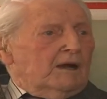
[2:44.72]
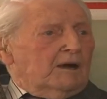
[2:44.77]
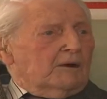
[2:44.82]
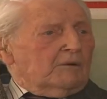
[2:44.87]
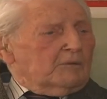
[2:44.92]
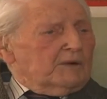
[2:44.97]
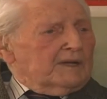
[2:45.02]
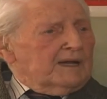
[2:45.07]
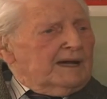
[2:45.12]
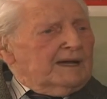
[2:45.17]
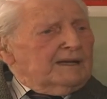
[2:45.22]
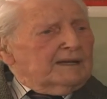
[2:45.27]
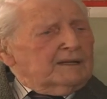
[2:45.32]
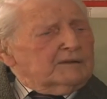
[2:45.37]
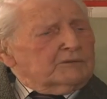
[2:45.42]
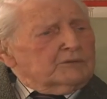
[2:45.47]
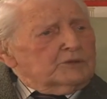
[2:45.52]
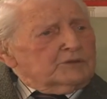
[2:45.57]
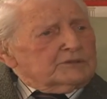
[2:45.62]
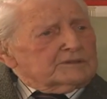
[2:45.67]
We had
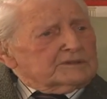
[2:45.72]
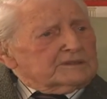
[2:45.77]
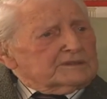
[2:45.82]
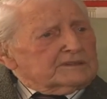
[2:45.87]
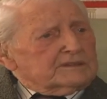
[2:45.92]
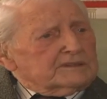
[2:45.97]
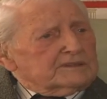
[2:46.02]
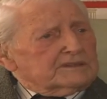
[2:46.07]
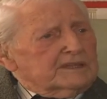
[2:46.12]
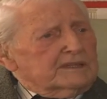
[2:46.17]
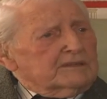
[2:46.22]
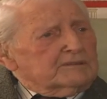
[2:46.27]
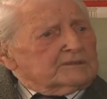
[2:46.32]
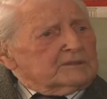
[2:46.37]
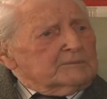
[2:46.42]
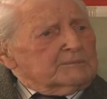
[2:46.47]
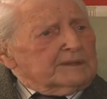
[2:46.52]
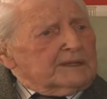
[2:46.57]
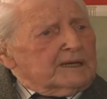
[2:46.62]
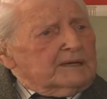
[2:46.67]
our orders to sail
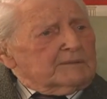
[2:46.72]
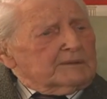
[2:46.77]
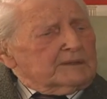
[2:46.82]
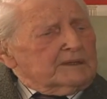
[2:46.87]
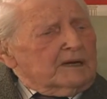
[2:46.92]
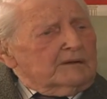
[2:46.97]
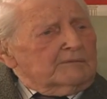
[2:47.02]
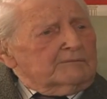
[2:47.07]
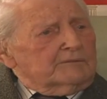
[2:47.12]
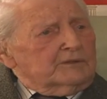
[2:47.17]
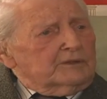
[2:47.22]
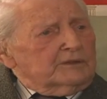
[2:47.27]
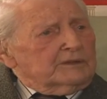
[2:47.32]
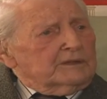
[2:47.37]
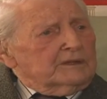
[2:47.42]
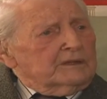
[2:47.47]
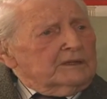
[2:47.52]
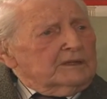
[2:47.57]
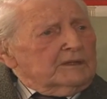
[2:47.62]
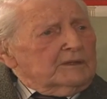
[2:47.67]
to pick up a
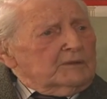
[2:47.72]
convoy.